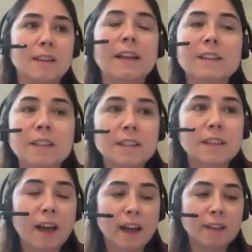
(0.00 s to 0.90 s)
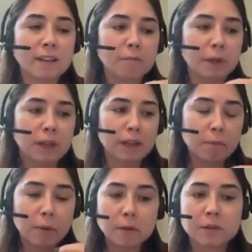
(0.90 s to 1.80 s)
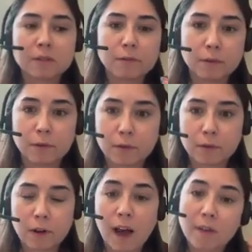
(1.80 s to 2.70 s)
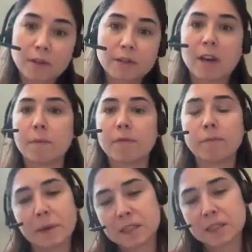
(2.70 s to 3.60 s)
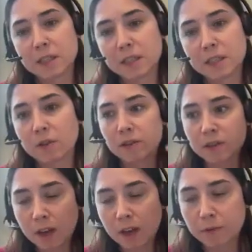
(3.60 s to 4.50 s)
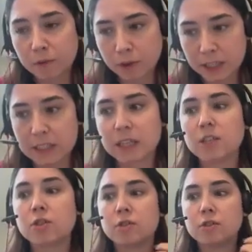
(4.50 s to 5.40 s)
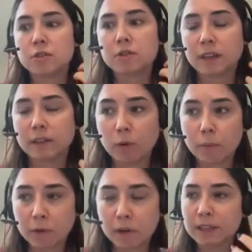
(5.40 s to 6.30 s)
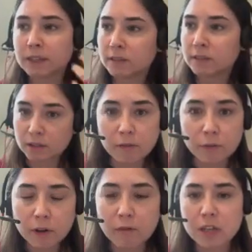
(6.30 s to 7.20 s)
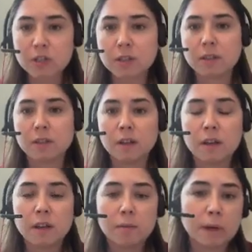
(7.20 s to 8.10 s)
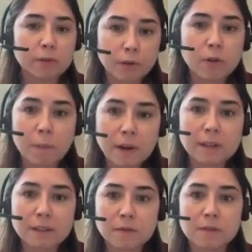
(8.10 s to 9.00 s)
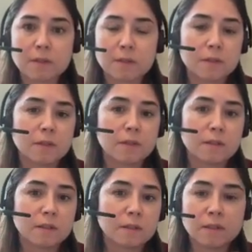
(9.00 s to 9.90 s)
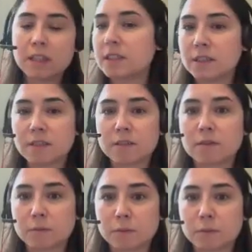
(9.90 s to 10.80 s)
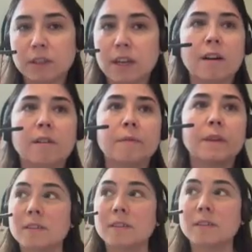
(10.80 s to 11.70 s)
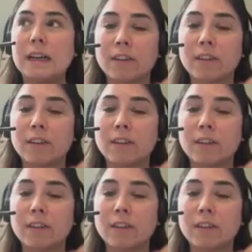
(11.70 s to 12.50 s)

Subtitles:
that can be important for other type of businesses, other type of organizations that operate under a different rationale. But for cooperatives, this is what they are. I don't